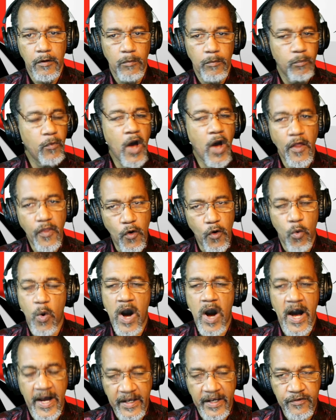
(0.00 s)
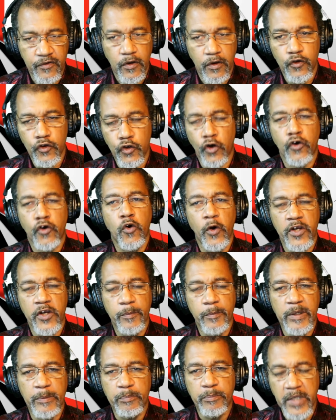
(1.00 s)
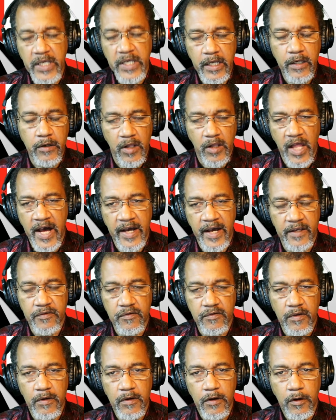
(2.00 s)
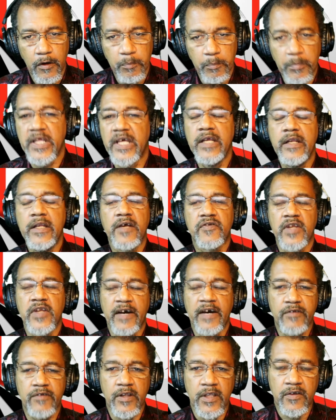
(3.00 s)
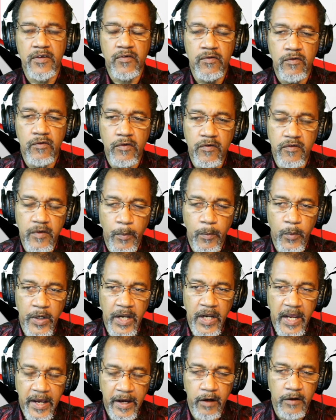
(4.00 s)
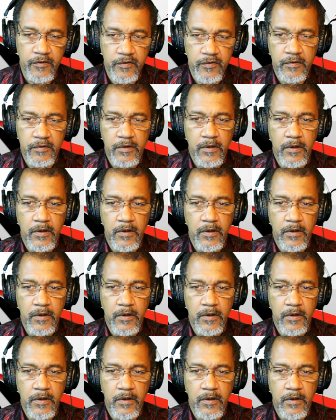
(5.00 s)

Otherwise, you're going to be penalized. But he doesn't have to listen to someone else.